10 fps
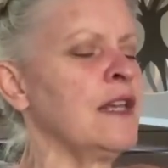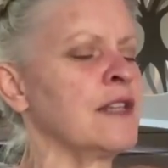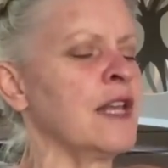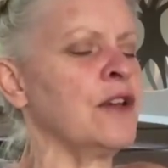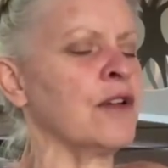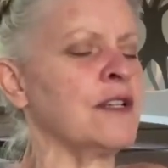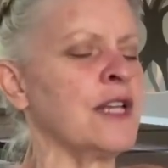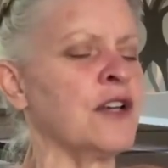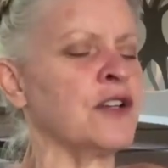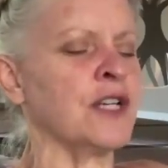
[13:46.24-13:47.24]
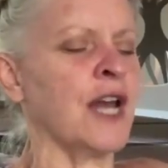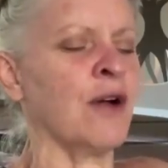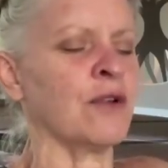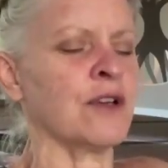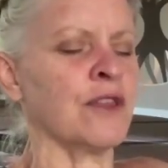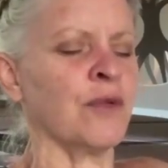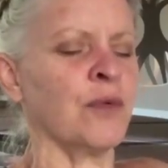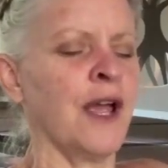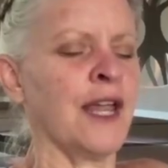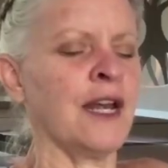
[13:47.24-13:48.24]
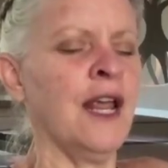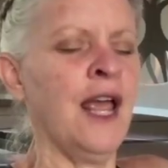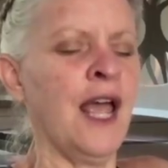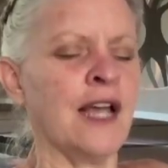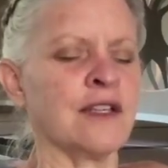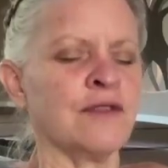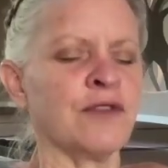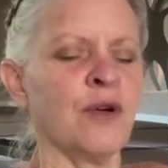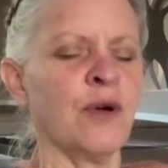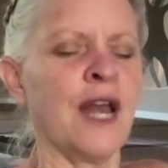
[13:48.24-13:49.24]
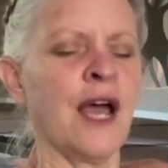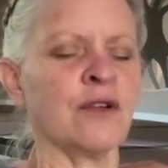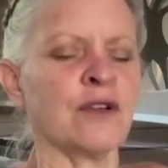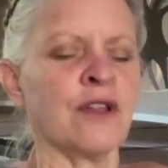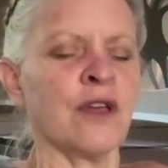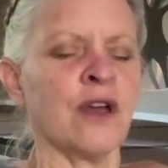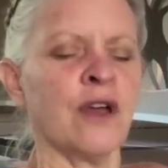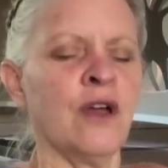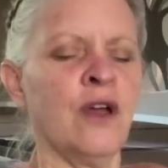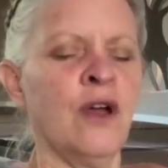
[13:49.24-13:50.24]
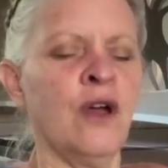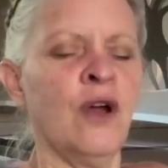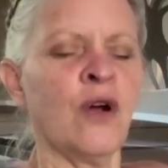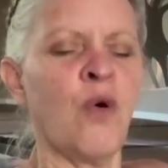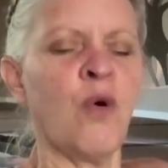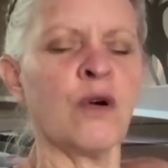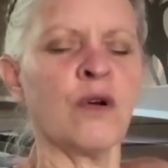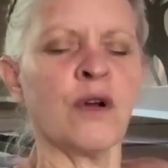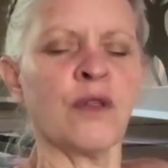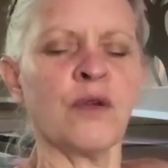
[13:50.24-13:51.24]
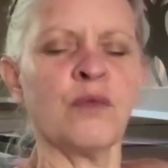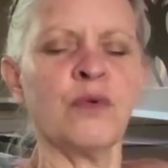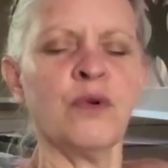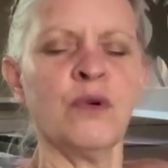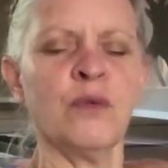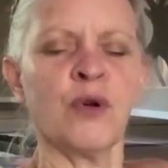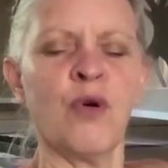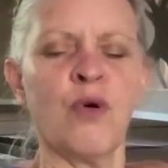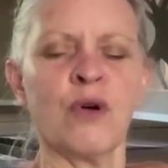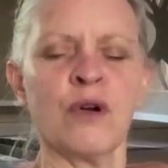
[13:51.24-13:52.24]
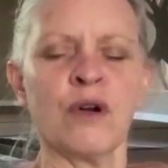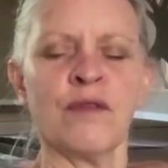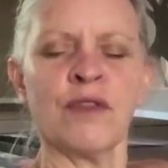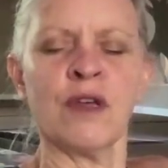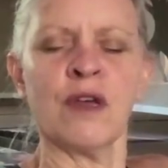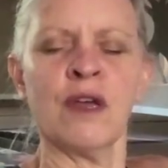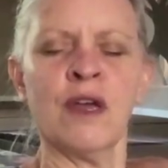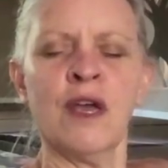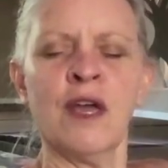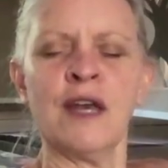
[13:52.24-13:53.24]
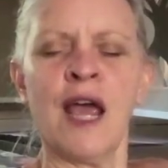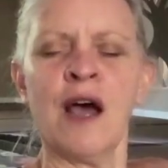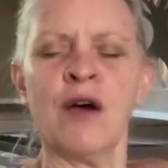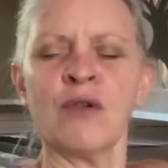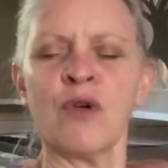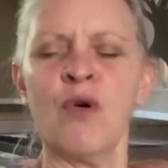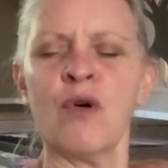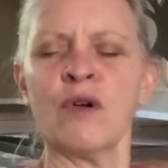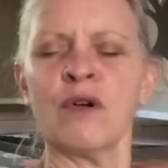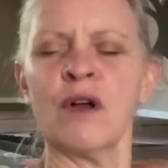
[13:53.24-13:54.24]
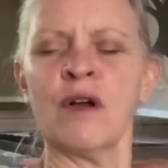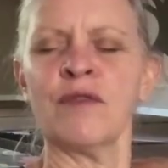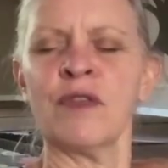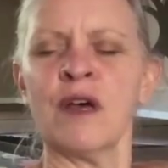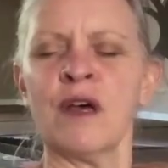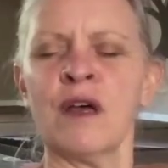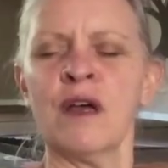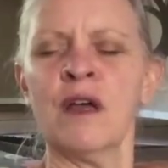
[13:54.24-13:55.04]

Send your attention out to the right, as if going out to the corner of the room, corner of the town, corner of the